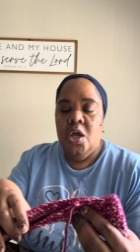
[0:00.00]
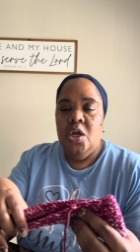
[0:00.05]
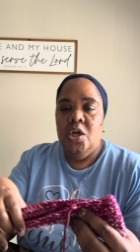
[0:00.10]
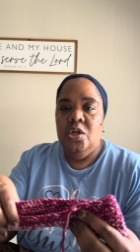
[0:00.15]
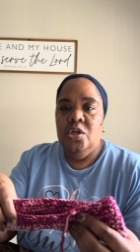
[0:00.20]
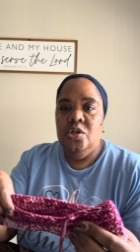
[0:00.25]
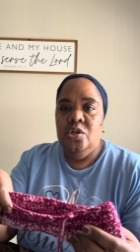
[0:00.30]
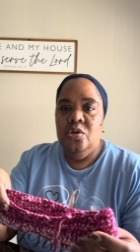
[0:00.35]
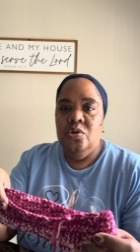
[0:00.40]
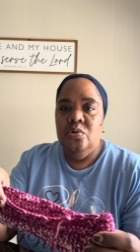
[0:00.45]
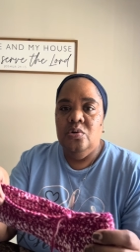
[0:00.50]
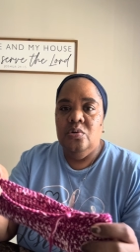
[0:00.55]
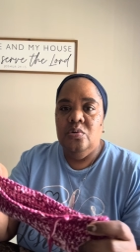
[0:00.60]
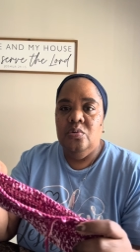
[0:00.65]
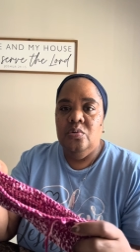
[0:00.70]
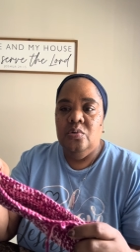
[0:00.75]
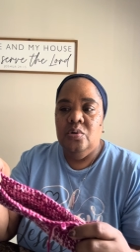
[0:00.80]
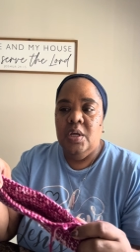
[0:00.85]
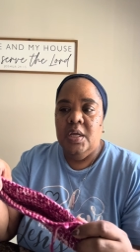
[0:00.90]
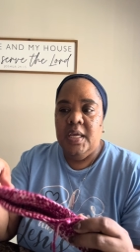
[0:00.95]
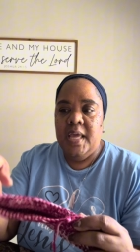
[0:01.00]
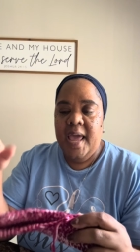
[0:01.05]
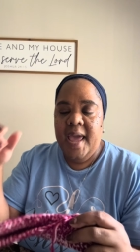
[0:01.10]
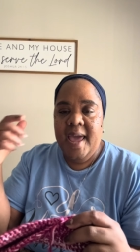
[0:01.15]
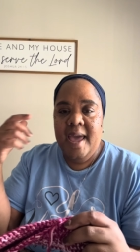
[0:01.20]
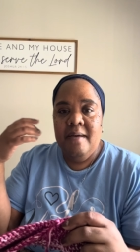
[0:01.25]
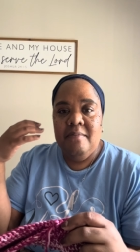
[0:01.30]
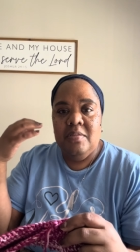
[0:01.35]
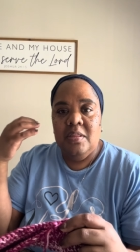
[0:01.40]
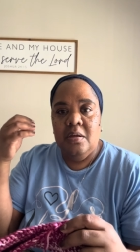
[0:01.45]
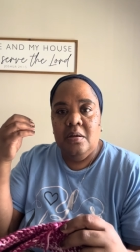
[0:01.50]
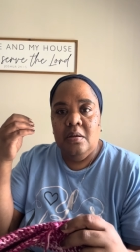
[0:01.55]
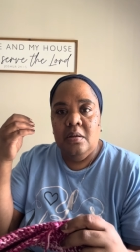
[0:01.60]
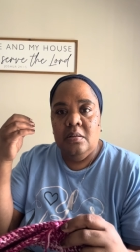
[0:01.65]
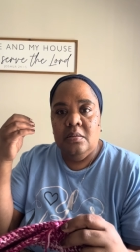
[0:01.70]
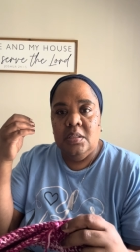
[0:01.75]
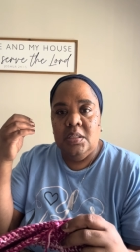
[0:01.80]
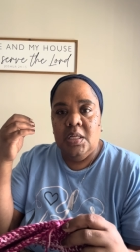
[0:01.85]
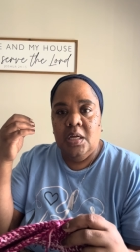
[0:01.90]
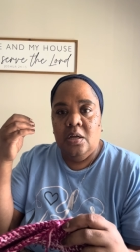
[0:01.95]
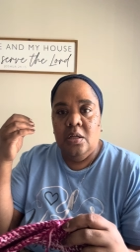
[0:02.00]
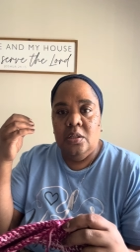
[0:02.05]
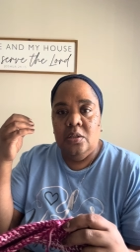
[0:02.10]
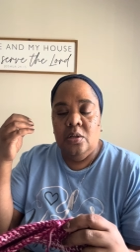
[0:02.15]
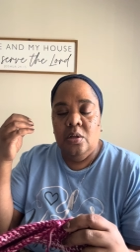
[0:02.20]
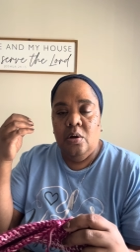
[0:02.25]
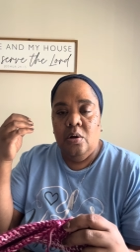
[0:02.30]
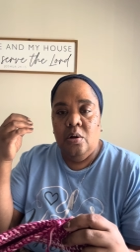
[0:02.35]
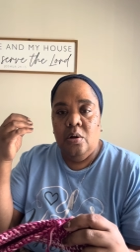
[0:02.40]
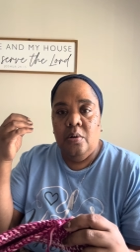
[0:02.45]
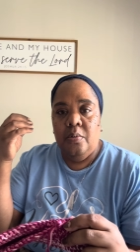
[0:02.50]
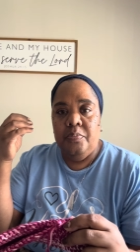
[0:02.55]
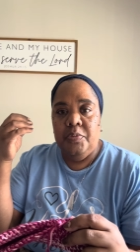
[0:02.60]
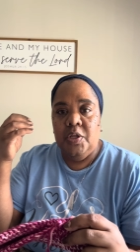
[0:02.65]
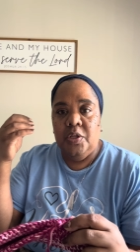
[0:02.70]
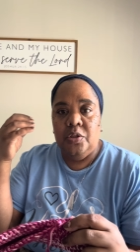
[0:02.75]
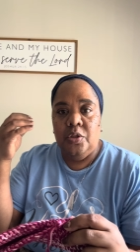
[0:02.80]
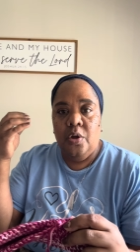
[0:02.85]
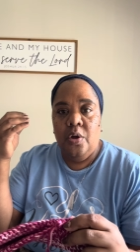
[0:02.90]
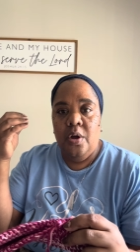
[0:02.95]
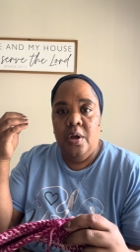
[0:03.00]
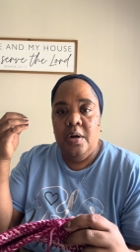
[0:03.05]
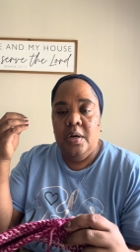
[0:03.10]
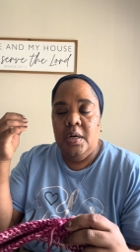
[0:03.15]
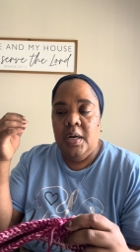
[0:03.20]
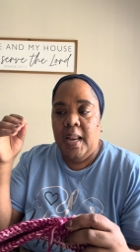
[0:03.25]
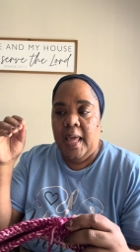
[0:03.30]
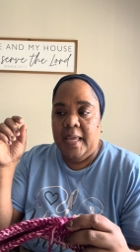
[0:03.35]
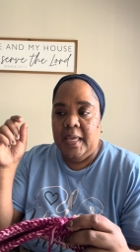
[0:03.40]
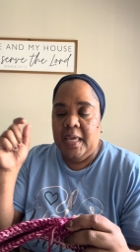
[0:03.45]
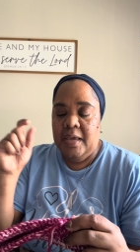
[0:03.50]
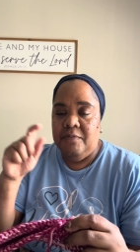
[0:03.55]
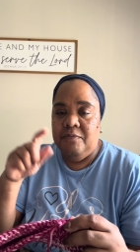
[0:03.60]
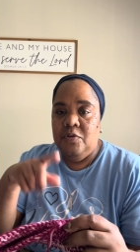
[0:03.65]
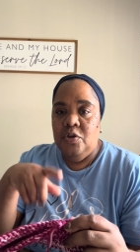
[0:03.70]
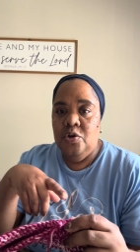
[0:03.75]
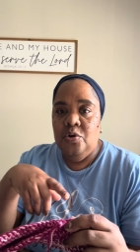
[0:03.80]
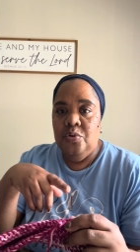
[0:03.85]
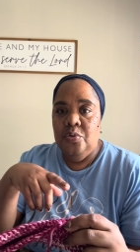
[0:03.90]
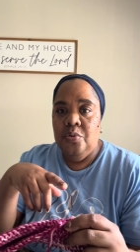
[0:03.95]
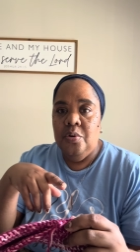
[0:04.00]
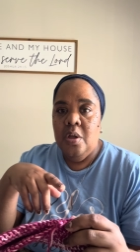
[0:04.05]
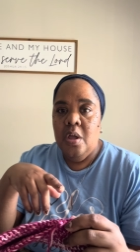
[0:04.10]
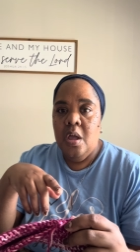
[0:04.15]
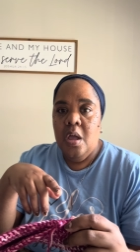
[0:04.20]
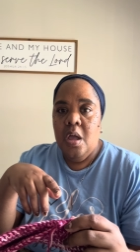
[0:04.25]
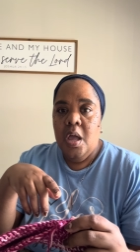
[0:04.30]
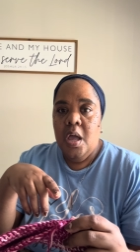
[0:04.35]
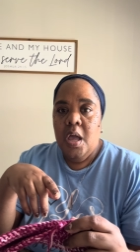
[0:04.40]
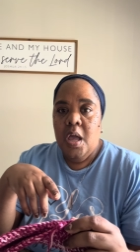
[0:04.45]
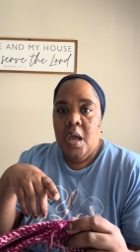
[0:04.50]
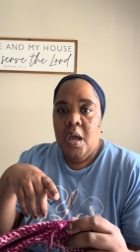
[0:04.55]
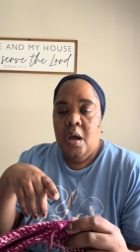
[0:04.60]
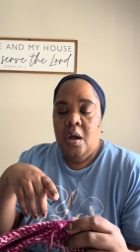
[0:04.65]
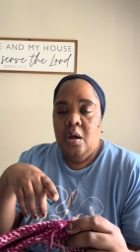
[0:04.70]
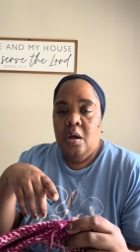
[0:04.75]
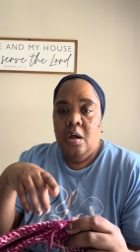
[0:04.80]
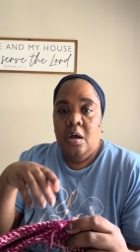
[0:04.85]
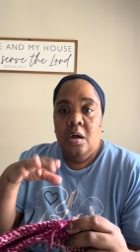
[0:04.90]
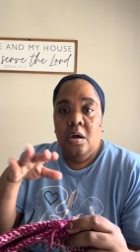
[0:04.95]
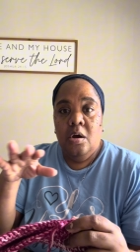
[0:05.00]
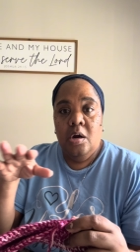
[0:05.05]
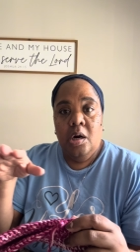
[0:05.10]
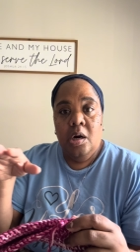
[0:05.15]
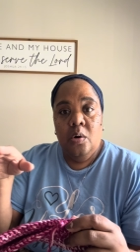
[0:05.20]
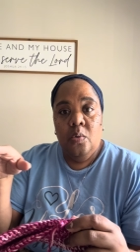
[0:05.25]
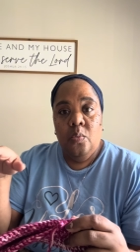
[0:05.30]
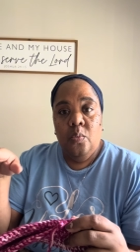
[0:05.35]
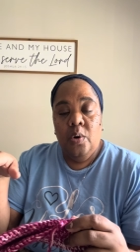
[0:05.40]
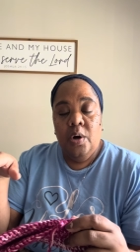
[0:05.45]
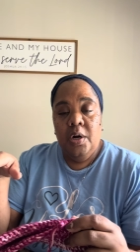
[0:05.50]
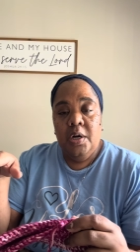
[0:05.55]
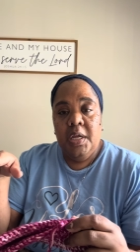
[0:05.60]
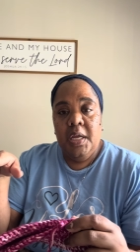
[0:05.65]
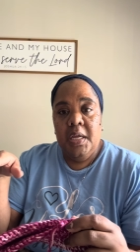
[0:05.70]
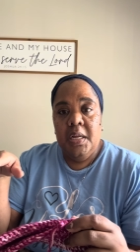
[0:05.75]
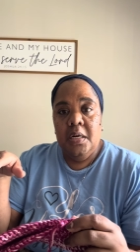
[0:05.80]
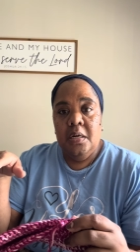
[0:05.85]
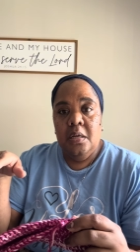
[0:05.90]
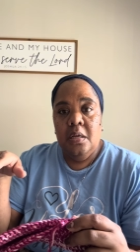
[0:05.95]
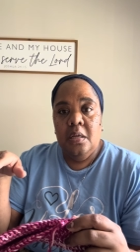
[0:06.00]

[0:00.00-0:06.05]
You have the thought, like if you are working